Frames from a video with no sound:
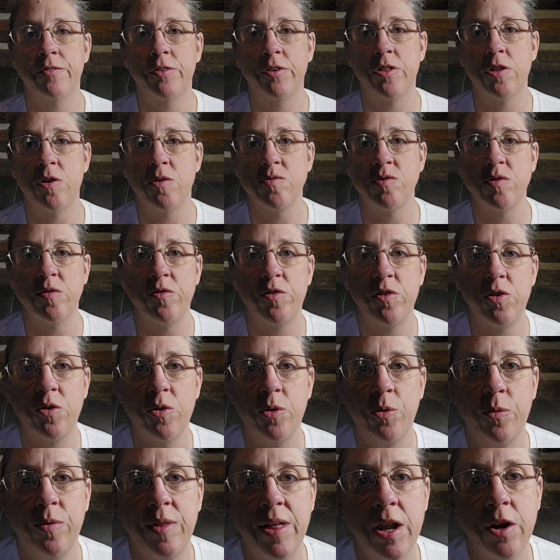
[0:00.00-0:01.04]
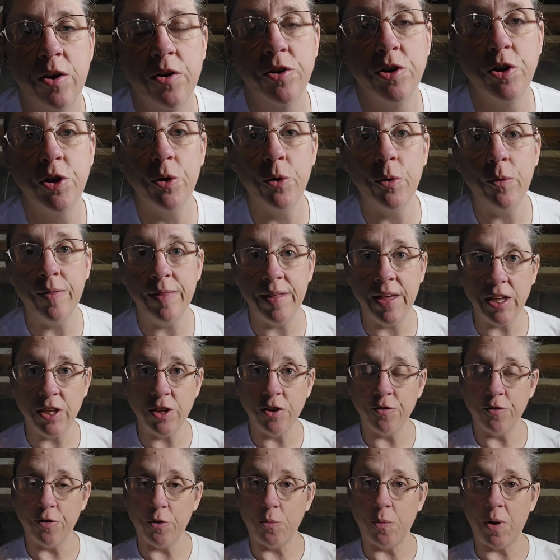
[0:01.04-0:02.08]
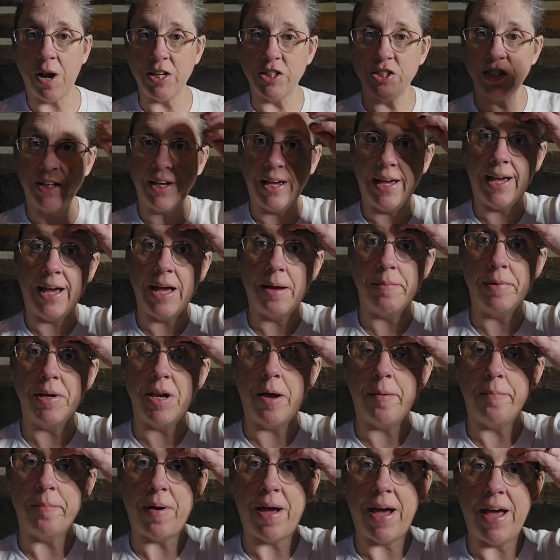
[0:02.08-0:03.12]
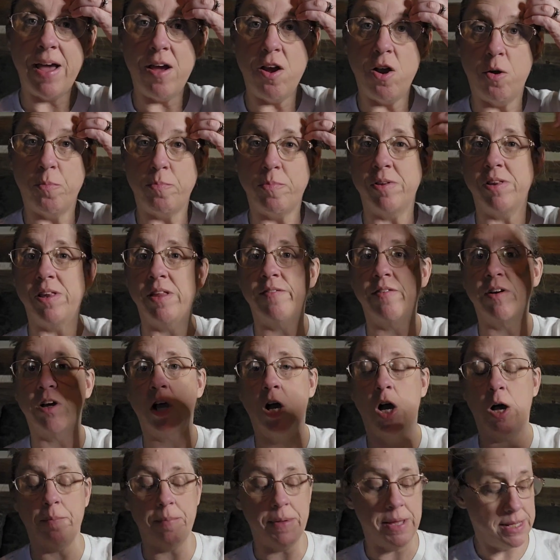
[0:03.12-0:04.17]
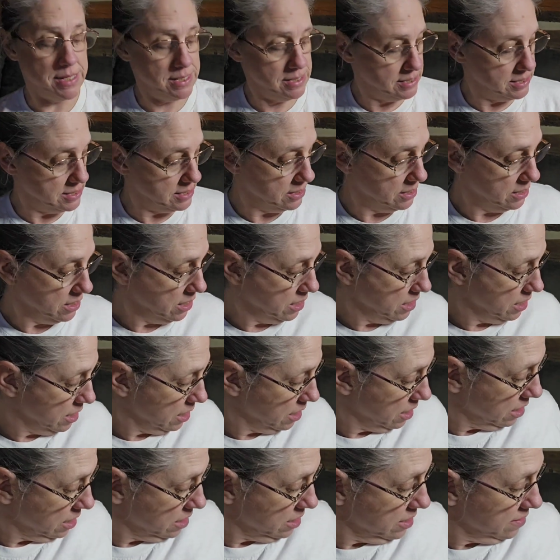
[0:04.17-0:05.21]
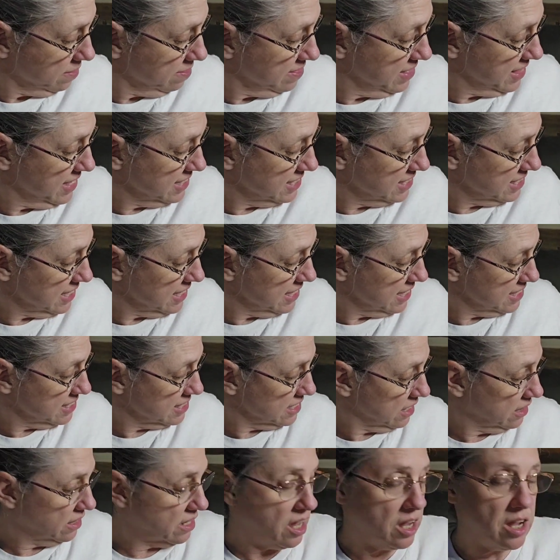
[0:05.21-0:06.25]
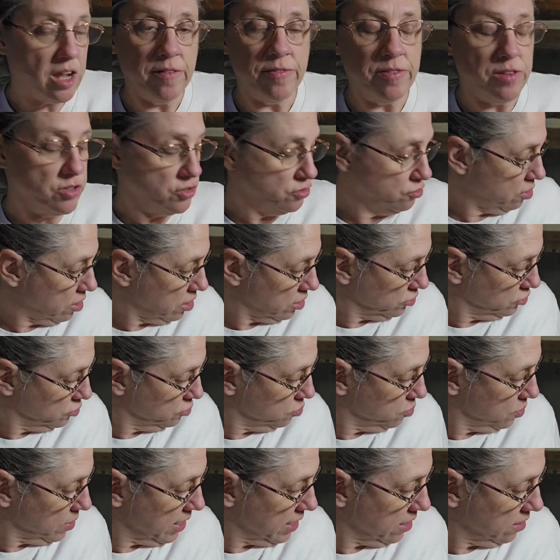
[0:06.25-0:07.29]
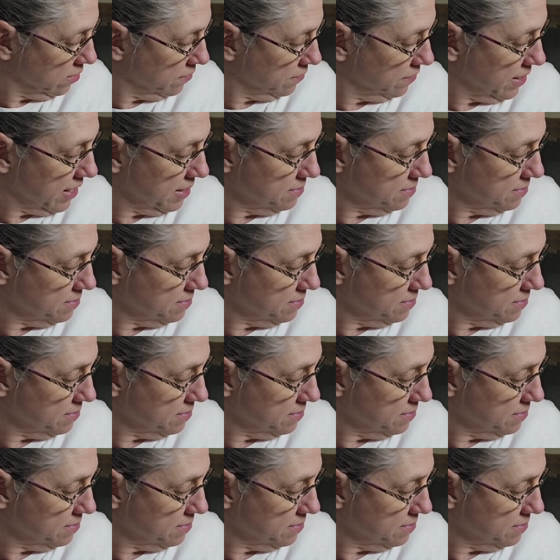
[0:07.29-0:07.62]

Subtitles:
For those of you that are new, thank you for watching and coming on by. I hope you leave a comment. This is Luck of the Draw 12.